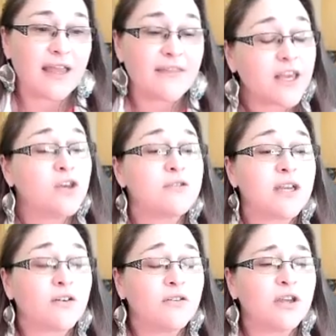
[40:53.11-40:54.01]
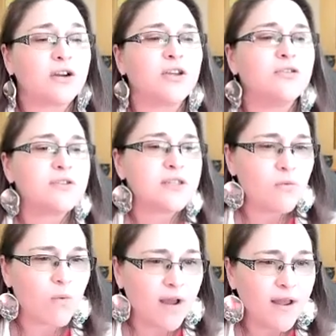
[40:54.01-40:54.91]
And like you said earlier, you still
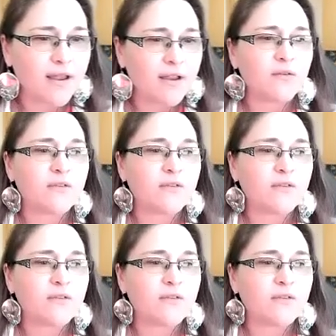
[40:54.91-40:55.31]
want